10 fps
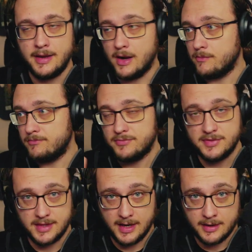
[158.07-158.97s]
Now,
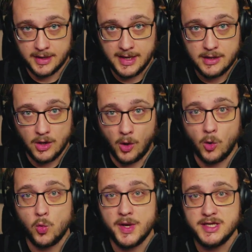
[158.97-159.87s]
there can
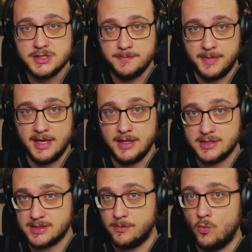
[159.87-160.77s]
always be
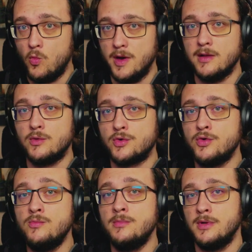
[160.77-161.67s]
some wiggle
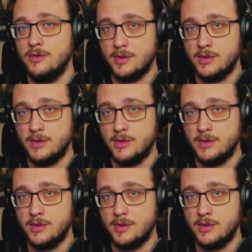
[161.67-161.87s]
room.